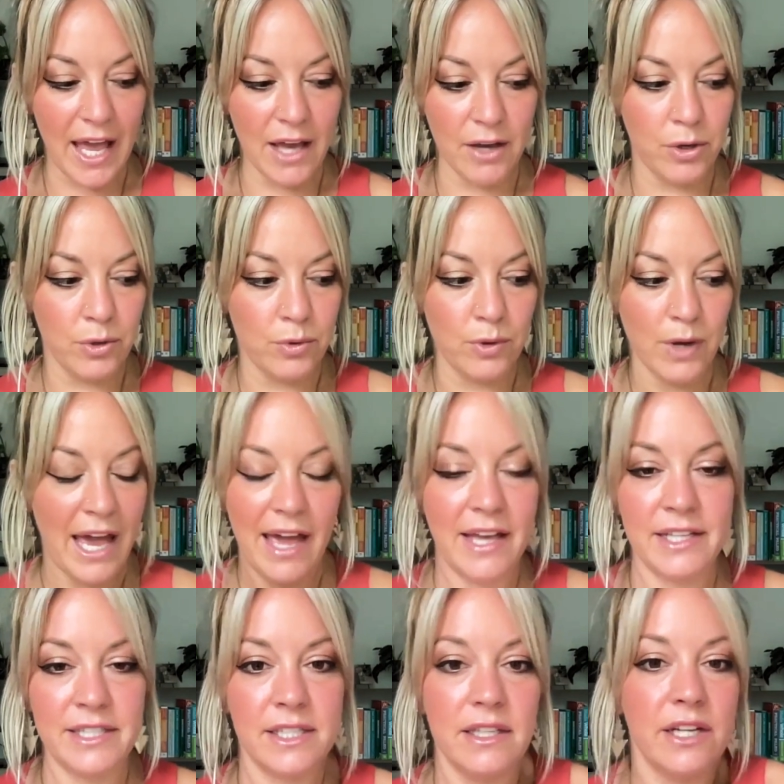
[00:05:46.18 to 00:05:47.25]
who,
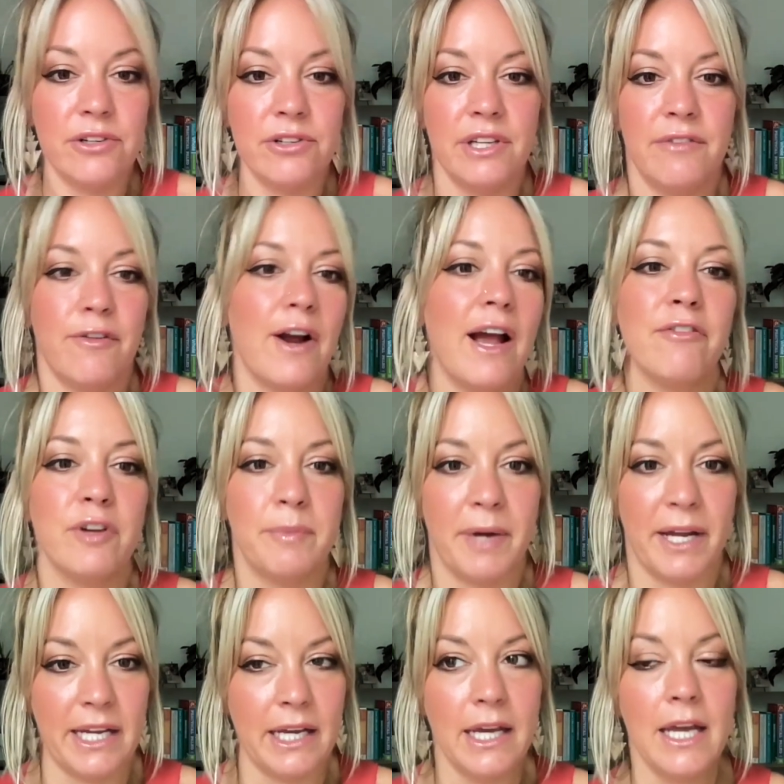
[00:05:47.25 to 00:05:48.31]
it's literally for
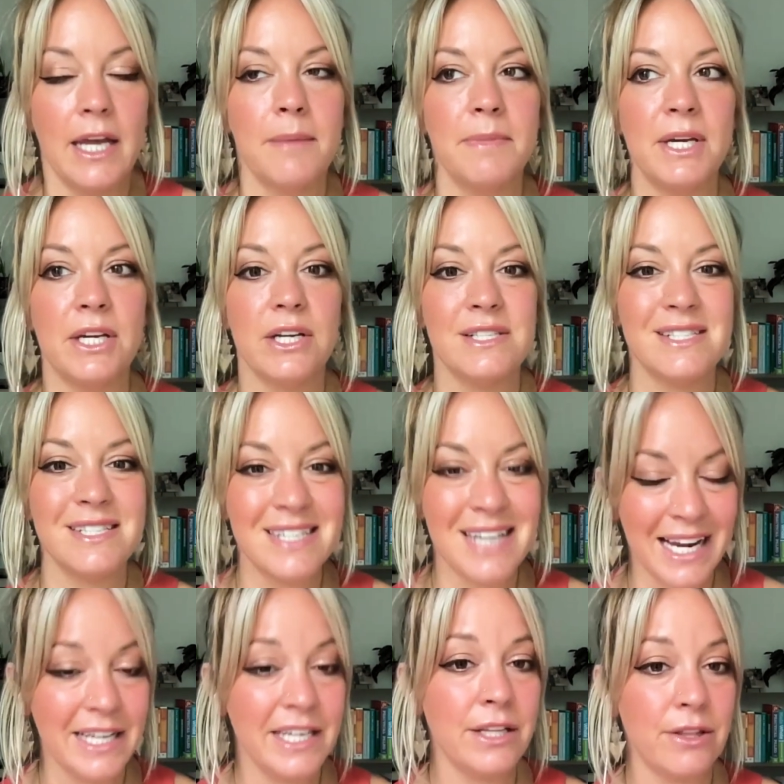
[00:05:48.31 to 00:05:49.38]
everybody, because
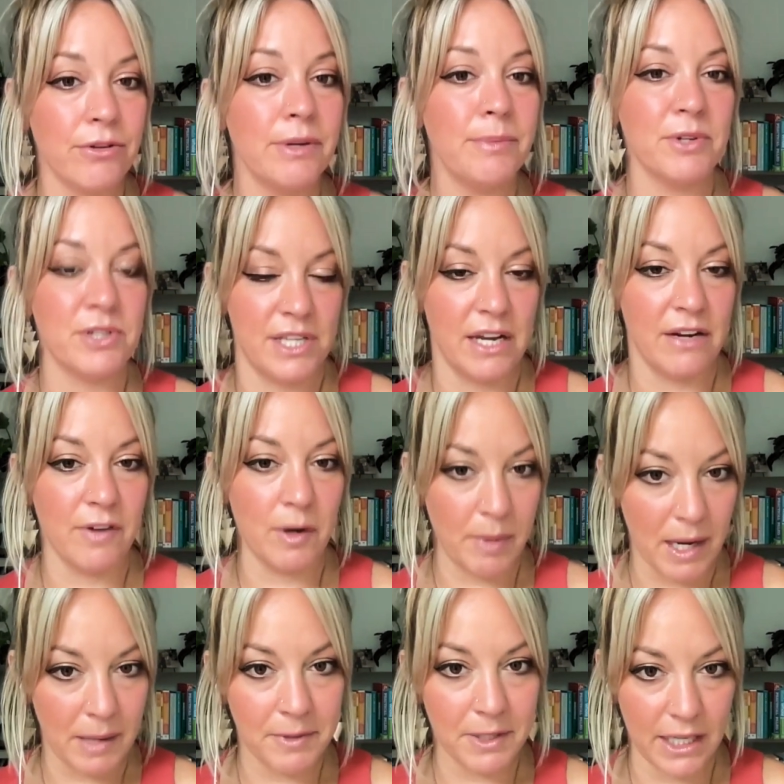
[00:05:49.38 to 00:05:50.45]
93% of our
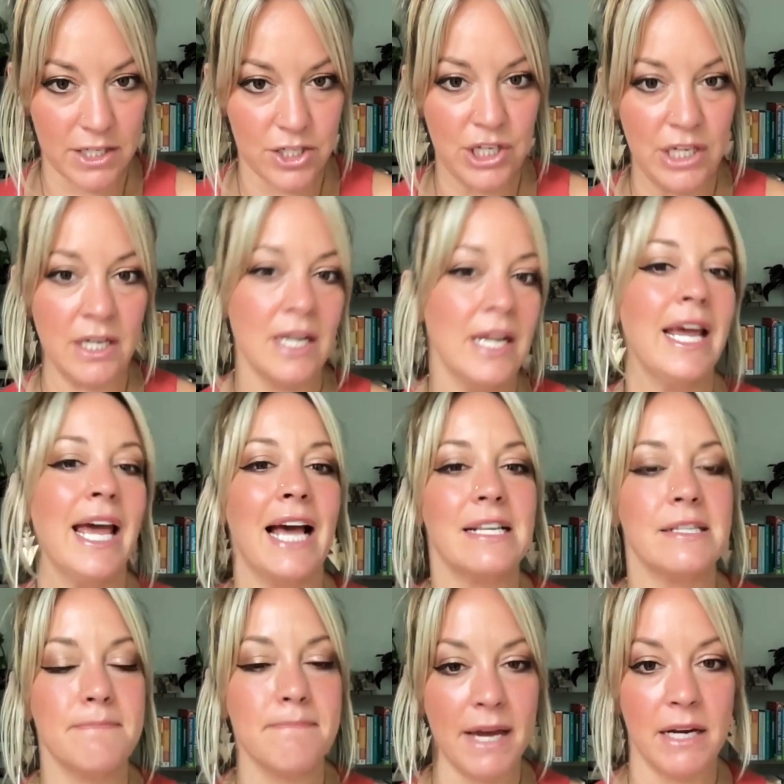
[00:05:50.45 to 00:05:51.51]
population
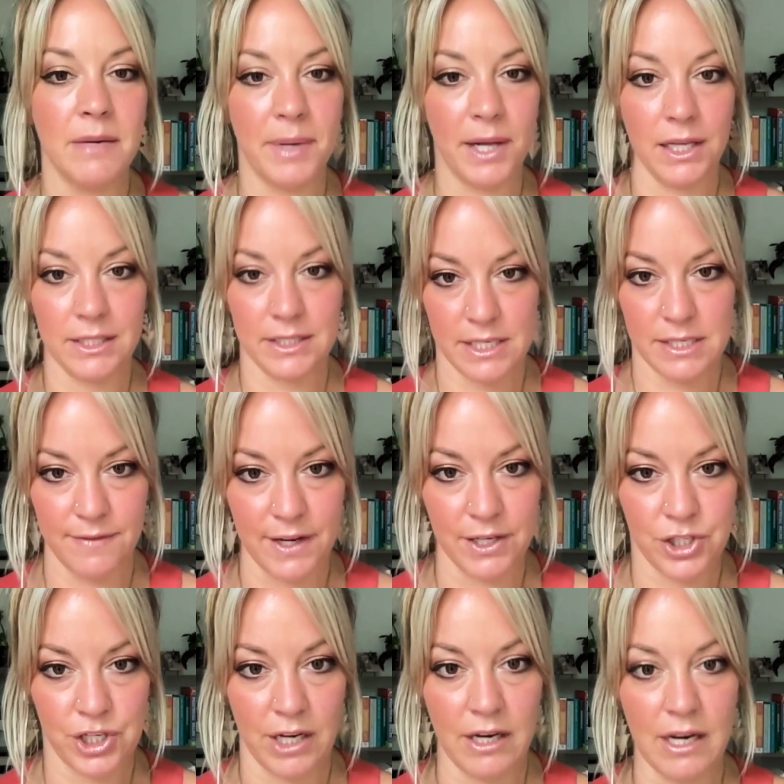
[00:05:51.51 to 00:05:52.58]
has metabolic
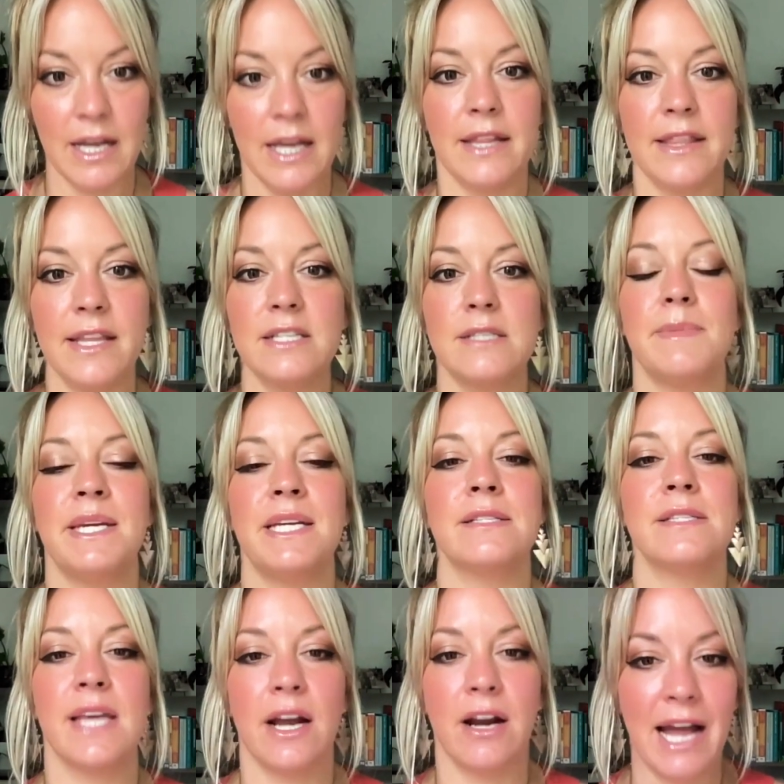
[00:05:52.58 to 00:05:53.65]
dysfunction. This means
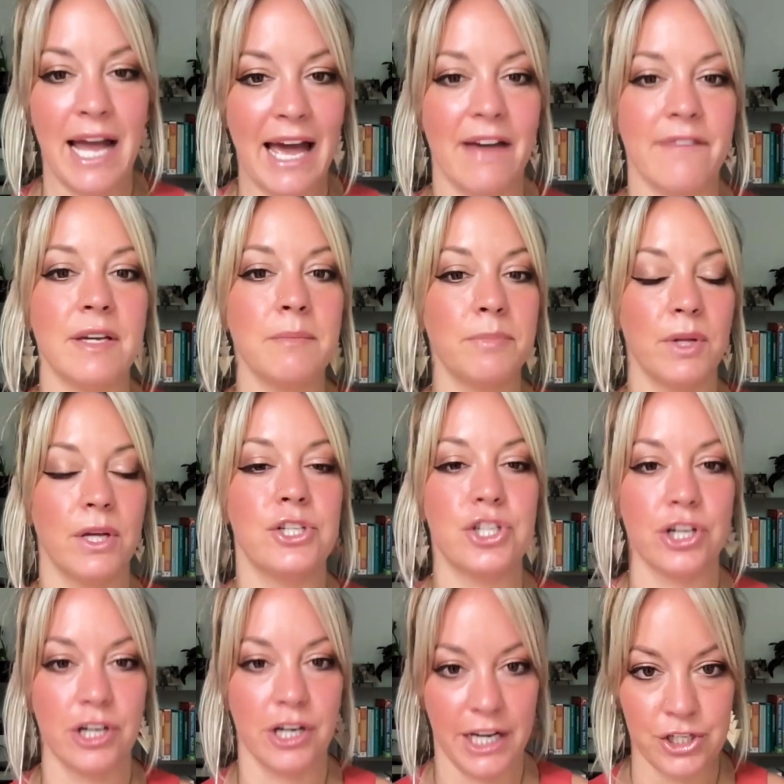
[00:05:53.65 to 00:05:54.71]
they're having blood
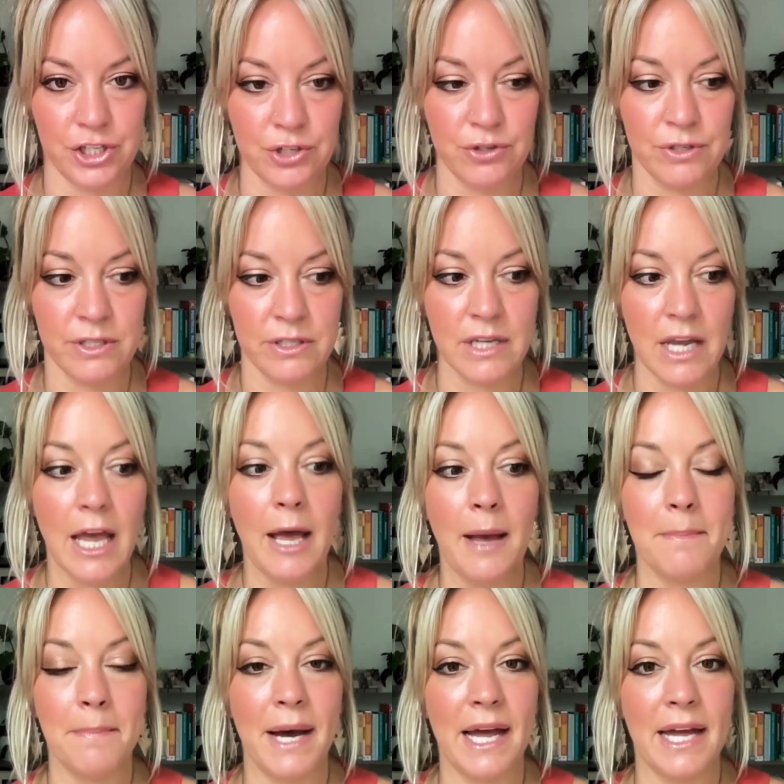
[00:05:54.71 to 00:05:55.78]
sugar issues.
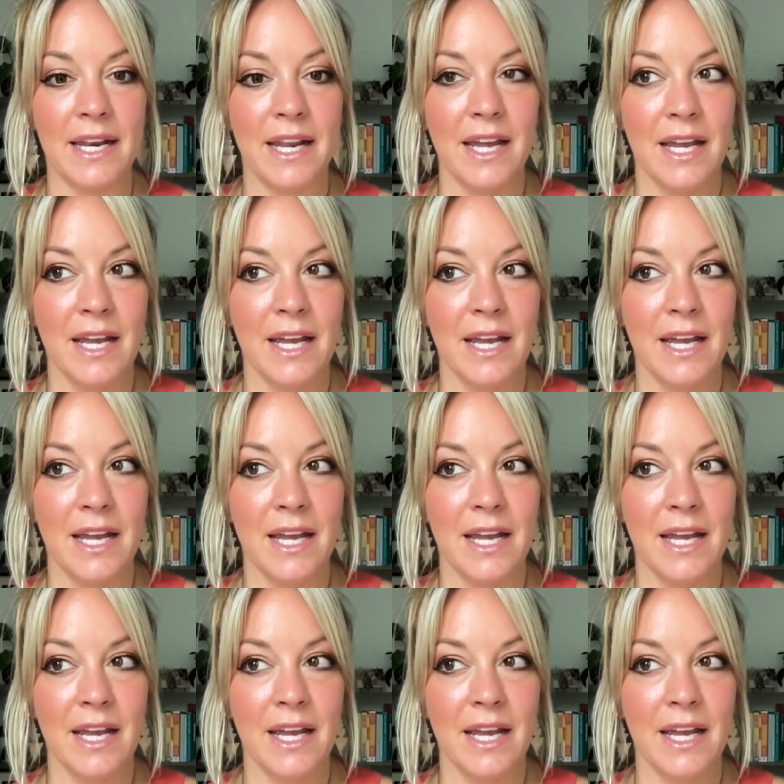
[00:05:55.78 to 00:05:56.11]
But